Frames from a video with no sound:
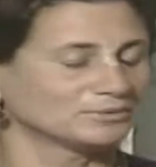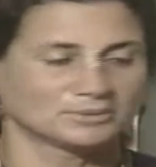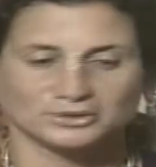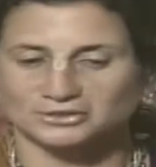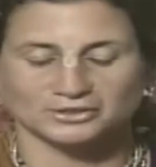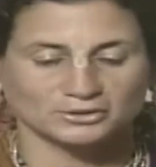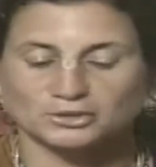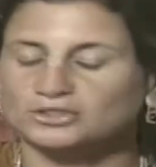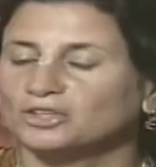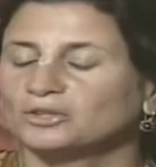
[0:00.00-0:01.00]
was
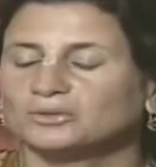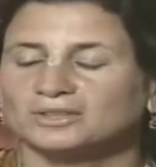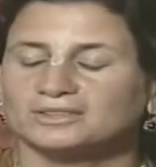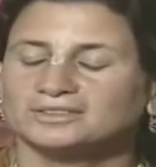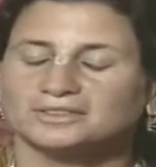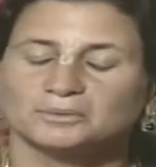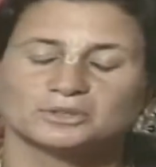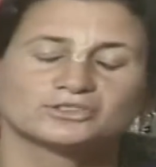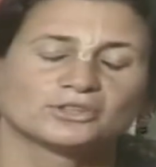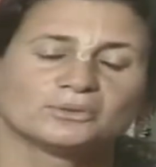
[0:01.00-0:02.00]
so it
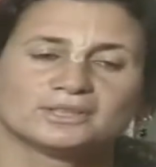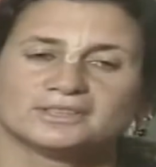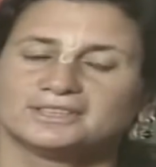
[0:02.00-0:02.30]
was so